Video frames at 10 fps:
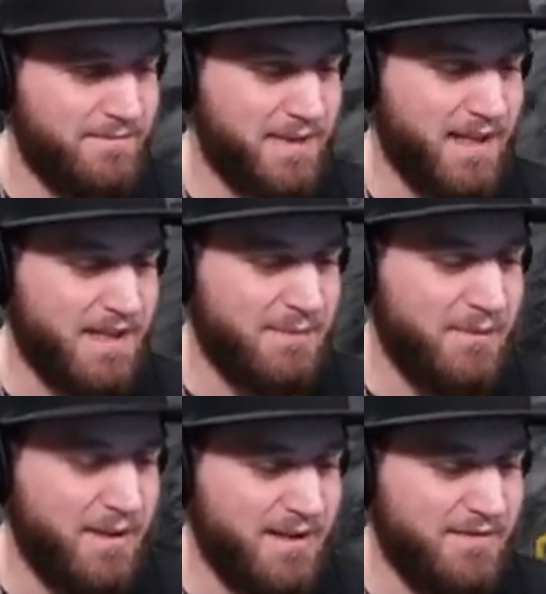But that's the
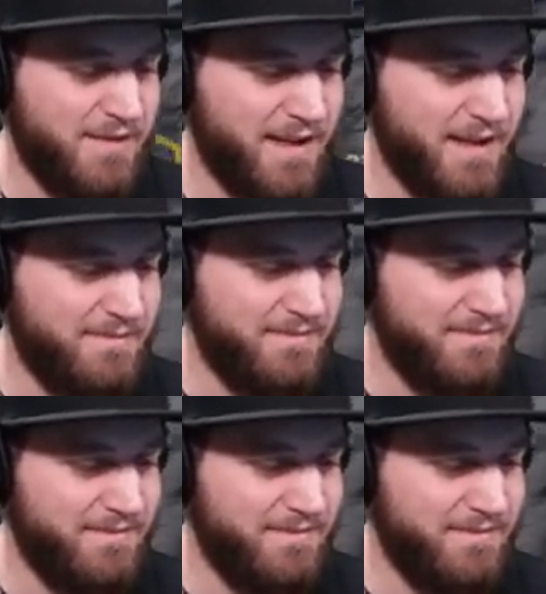point of the game.